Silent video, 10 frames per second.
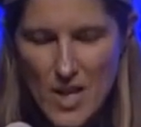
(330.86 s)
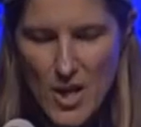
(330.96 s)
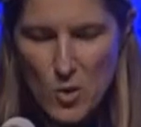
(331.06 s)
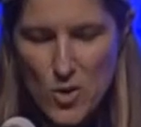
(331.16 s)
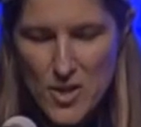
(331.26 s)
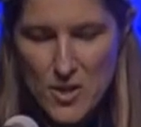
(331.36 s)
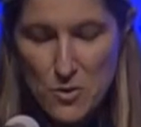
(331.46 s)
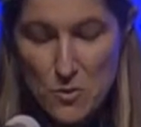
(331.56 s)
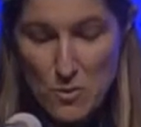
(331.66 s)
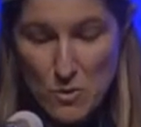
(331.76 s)
In order
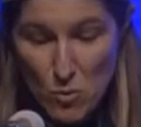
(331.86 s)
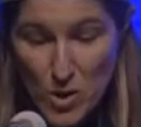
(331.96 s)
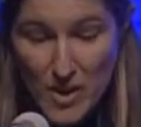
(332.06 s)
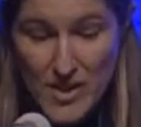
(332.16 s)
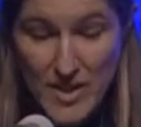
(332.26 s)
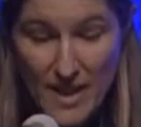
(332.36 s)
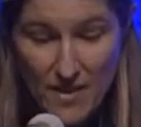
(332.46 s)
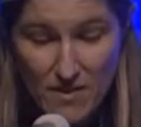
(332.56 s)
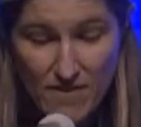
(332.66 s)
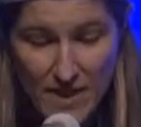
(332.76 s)
to work together
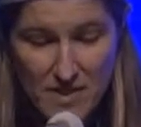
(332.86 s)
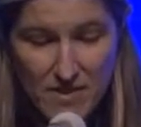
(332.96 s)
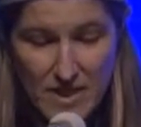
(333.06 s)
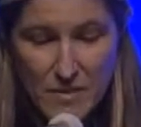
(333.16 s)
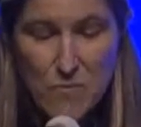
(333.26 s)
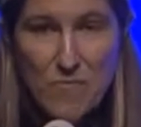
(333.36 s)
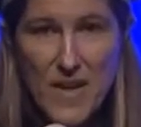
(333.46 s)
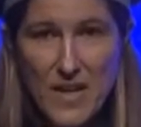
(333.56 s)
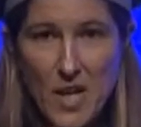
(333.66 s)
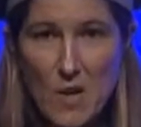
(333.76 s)
effectively
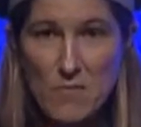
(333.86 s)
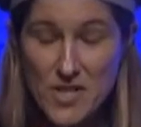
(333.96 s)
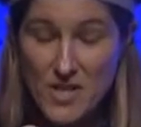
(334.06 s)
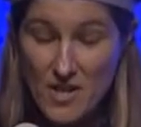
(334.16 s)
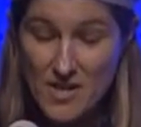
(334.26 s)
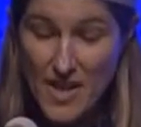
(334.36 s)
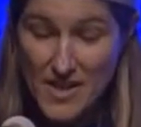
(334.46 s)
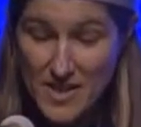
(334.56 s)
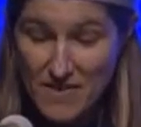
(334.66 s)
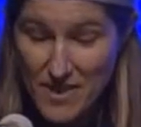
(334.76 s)
and accomplish our
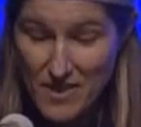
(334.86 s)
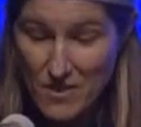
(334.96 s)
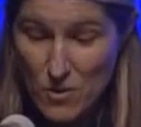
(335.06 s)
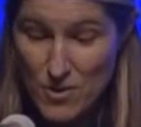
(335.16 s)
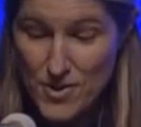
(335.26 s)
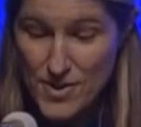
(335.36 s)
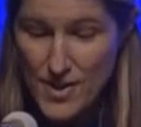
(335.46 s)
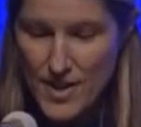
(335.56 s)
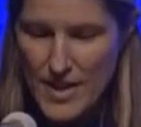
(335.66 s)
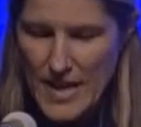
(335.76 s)
scientific goals,
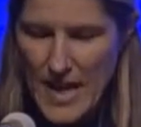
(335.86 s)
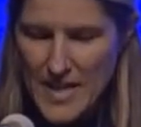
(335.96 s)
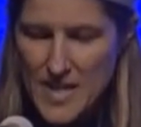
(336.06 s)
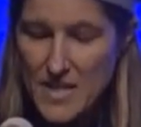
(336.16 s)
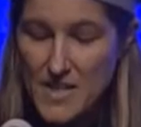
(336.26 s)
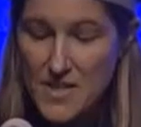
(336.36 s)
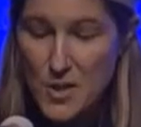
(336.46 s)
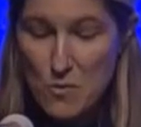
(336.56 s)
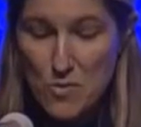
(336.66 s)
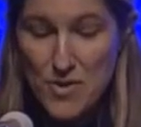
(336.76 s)
I need to
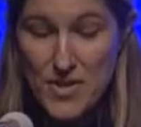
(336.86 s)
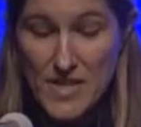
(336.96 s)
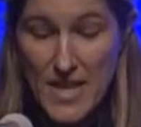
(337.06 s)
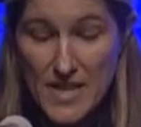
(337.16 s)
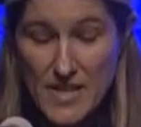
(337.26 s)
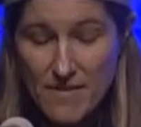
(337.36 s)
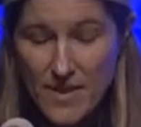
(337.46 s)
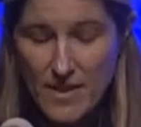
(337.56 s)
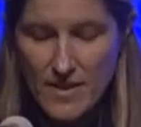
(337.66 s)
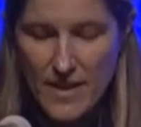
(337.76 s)
consider both the
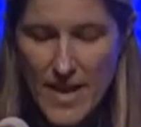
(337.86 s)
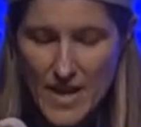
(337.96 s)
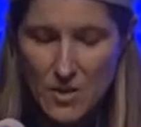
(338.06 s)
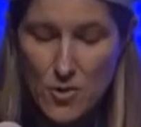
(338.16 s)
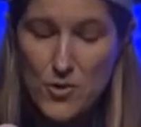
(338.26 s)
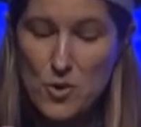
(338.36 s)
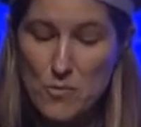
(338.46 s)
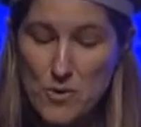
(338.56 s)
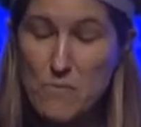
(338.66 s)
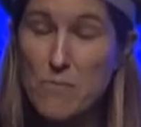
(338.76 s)
scientific and cultural
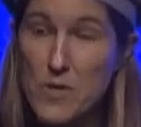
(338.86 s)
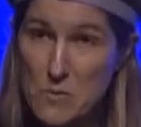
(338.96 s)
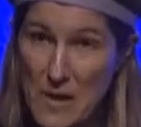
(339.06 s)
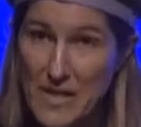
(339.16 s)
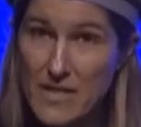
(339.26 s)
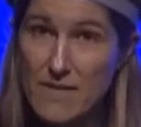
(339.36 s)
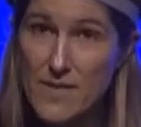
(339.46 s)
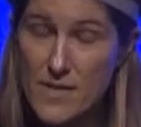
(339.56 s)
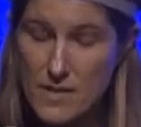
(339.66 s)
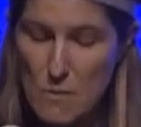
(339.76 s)

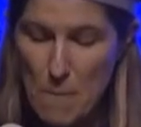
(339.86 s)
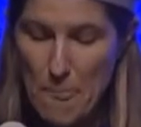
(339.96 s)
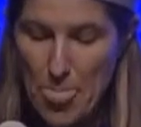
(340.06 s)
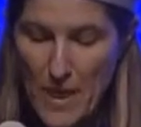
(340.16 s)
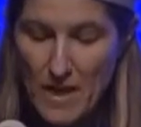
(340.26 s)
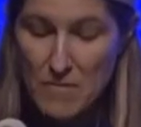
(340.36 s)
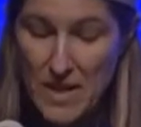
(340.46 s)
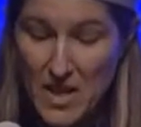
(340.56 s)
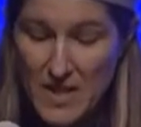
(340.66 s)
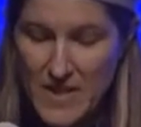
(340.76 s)
perspectives of my
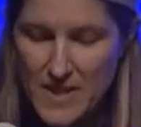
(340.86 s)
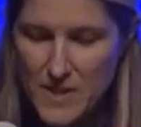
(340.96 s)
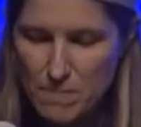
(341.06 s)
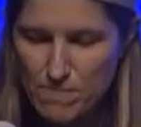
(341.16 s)
colleagues.